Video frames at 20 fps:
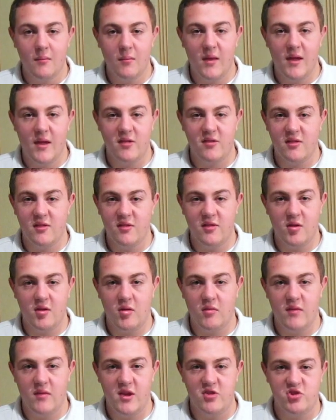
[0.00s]
since their
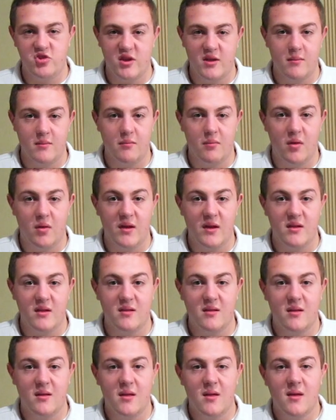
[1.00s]
invention,
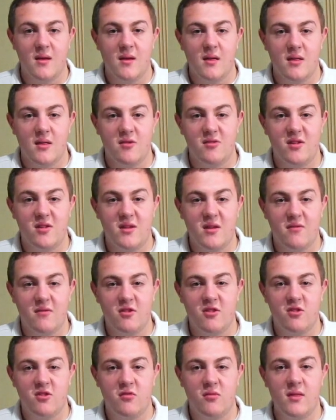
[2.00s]
but there's a
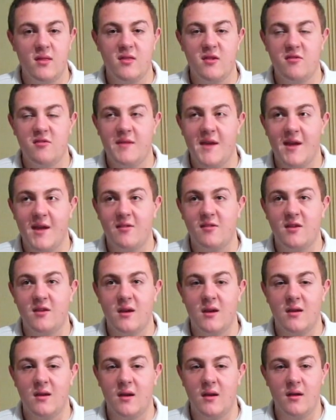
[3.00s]
difference between this
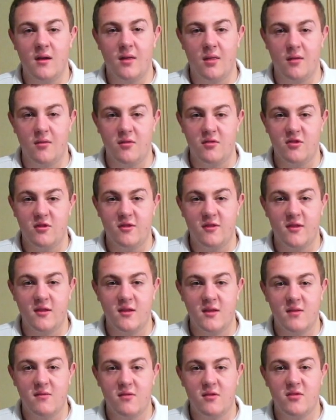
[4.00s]
vaccine and others. The
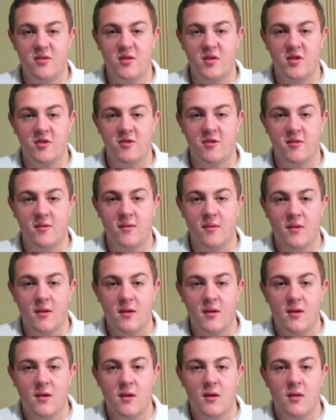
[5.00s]
difference is,
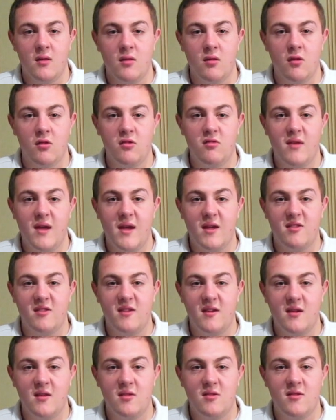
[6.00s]
those
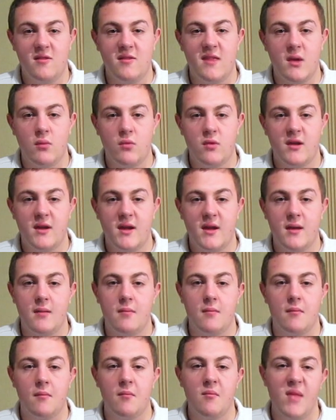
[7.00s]
vaccines, they were not
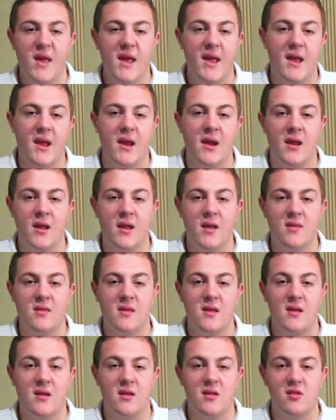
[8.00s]
made
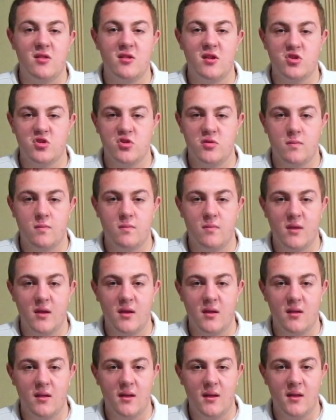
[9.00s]
in such
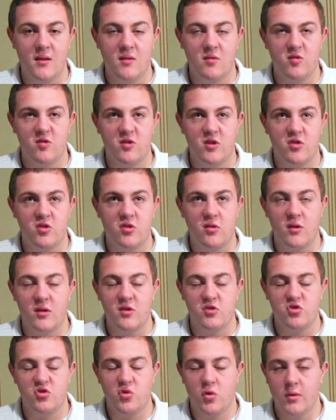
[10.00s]
a
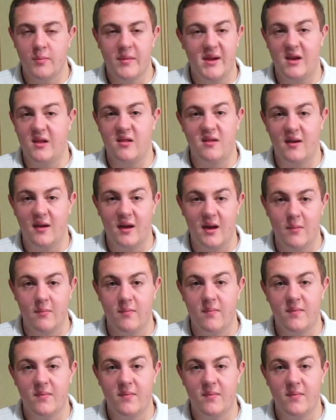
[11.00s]
short amount of time.